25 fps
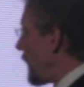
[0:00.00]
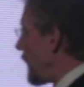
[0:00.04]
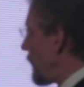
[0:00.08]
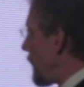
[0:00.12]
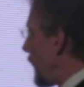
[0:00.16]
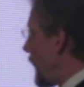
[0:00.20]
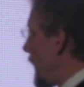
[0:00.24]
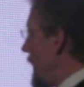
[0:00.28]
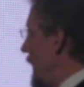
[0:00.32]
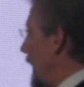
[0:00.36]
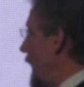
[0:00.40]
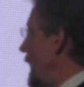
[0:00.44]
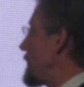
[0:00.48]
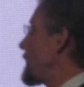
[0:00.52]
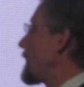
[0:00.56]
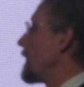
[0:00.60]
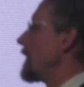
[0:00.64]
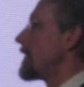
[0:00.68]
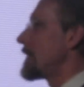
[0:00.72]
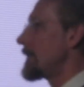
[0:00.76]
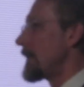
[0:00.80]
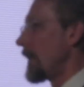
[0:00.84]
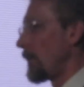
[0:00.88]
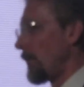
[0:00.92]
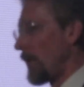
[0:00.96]
Very
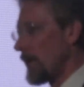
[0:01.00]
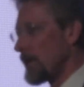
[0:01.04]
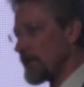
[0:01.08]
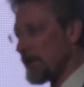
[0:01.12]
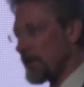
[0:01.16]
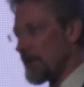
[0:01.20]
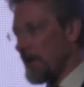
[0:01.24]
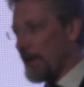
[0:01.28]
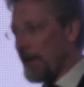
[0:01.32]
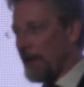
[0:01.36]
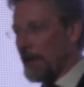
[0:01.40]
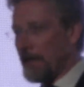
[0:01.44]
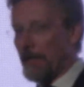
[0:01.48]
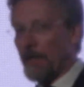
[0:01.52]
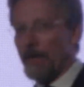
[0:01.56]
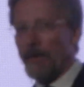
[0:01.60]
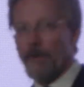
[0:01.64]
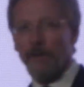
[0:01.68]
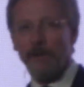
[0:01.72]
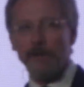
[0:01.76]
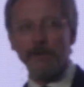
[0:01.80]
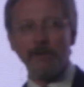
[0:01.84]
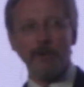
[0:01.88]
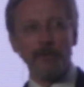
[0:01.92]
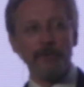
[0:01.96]
nicely said, why don't you take a
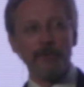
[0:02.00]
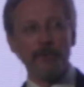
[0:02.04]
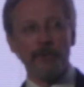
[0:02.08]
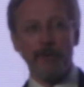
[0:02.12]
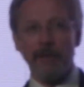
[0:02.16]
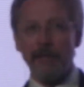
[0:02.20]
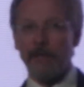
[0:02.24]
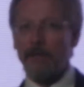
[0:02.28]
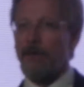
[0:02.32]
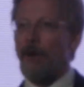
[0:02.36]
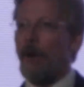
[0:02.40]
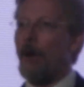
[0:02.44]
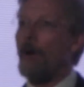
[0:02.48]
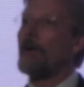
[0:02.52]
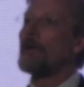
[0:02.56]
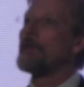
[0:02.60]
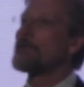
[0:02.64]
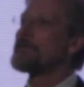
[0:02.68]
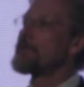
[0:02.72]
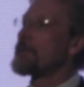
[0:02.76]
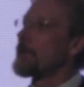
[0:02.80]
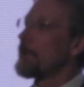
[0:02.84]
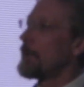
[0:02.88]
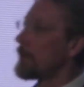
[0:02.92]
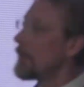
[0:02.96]
year and don't do any
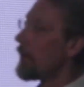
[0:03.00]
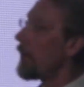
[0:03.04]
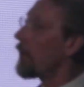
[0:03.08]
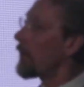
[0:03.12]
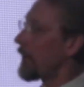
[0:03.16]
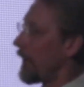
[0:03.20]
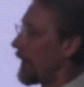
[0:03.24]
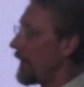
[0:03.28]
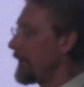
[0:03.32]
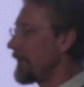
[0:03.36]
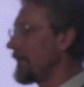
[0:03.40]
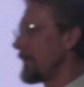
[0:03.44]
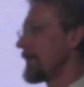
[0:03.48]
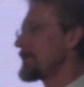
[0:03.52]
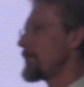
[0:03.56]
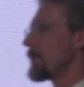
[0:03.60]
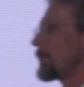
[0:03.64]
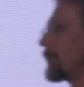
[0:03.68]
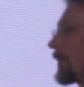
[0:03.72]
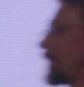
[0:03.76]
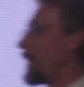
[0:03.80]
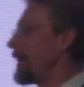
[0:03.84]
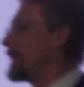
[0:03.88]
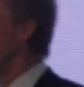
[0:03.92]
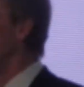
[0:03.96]
cars? That's
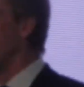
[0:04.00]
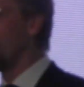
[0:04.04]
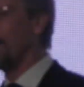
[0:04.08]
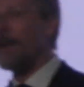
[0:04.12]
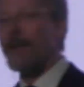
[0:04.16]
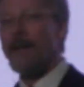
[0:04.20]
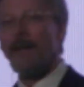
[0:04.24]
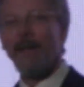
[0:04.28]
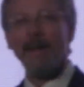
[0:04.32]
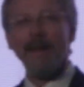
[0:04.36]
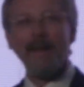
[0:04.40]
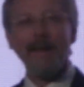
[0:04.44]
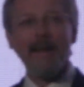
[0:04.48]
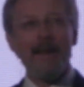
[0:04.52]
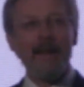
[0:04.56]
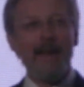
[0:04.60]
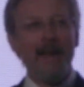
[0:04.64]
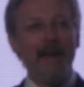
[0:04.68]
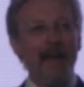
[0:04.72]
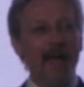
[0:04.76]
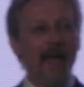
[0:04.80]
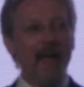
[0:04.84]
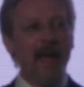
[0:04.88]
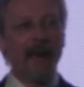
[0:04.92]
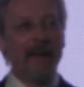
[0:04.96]
a good idea.
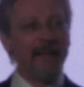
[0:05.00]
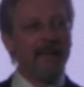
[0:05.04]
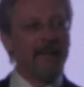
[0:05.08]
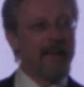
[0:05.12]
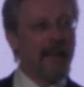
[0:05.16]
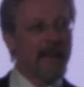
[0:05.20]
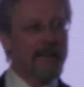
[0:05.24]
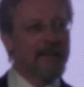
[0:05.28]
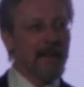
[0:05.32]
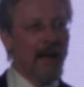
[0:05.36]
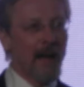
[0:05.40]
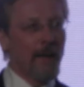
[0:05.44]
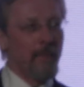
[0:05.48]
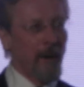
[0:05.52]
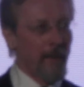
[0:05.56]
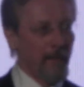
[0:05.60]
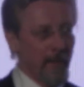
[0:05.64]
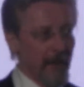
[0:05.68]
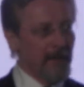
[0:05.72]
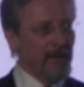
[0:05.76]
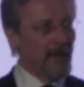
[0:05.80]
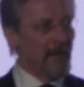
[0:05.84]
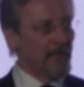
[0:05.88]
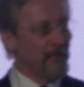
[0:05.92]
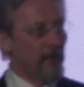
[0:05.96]
And in that time, I
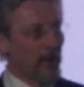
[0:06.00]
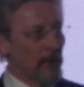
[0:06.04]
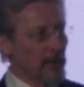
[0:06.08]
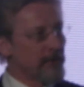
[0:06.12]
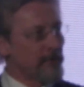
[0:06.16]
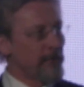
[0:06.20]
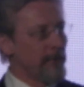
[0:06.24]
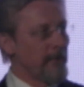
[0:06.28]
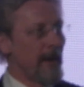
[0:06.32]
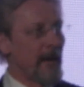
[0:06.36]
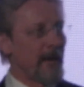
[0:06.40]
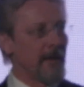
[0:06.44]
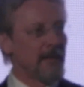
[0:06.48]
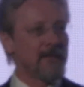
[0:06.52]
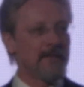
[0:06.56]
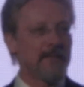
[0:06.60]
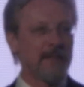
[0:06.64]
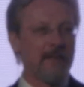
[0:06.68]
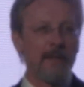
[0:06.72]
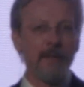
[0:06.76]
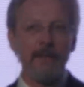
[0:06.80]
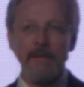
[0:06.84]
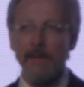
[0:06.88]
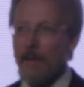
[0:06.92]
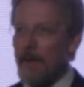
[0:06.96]
met the folks from
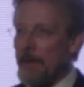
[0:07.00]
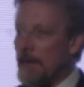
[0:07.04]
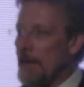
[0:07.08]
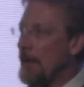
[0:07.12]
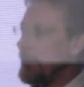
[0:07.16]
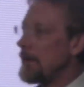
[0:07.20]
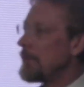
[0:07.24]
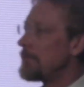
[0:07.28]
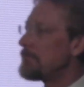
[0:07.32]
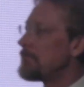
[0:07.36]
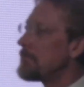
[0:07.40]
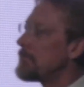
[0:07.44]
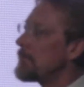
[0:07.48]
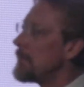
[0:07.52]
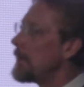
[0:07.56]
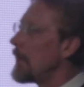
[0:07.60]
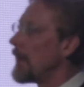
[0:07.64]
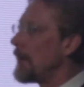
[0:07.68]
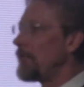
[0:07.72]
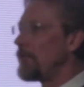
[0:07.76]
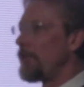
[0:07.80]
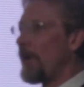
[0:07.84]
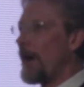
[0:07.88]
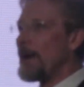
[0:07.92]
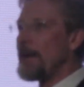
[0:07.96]
Hennessy. They
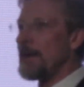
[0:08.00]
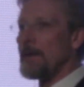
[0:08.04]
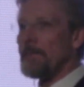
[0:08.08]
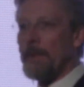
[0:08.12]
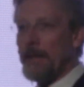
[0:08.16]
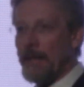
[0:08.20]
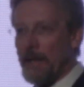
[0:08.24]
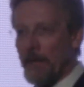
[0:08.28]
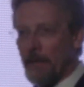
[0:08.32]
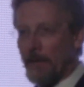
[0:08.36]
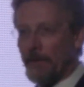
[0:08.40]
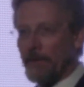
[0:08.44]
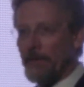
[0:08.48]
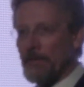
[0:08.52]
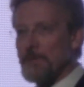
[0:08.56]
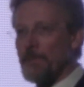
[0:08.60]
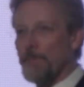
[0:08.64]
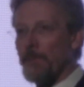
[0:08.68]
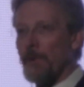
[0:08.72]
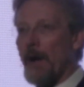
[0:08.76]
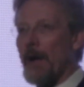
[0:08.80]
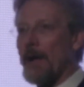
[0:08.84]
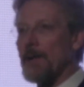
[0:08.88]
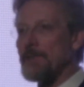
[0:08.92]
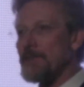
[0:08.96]
invited me in on this
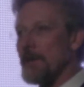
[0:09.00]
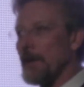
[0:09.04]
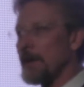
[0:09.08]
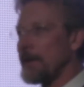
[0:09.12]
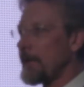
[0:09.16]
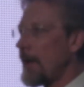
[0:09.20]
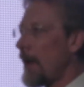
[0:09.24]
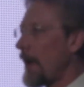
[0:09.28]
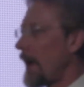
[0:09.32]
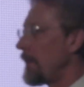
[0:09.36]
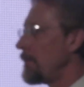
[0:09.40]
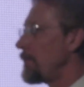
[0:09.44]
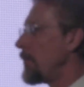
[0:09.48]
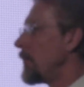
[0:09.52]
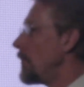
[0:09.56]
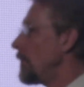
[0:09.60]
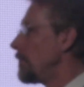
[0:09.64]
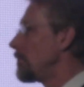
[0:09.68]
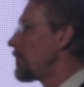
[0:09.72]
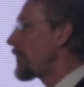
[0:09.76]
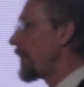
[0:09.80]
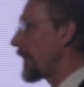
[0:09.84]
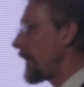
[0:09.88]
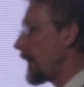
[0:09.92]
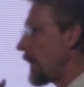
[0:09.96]
project. They had been
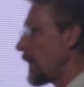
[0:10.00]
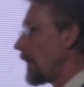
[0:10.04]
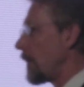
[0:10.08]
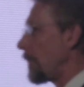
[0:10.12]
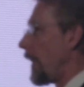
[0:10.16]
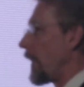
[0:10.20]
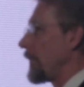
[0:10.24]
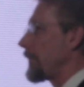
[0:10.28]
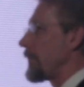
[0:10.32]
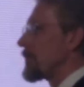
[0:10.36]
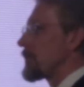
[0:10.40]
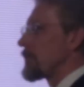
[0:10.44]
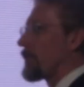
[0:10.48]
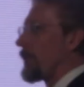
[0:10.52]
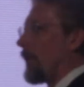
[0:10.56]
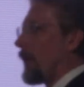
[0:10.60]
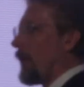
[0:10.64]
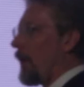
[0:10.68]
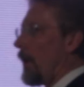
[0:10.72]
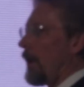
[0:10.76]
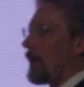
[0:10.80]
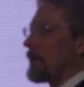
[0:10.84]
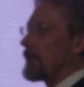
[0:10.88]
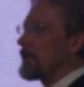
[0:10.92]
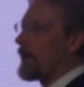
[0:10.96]
thinking about this for
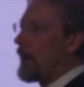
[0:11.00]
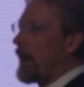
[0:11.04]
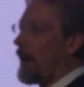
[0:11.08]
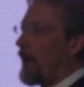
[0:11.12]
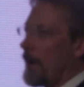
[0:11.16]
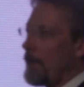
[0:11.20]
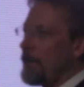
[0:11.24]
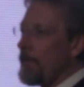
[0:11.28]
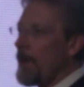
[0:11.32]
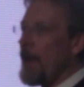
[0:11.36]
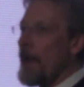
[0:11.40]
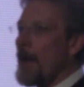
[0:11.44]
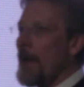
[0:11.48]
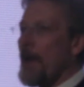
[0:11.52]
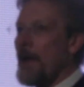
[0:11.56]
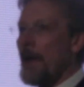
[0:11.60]
a long time.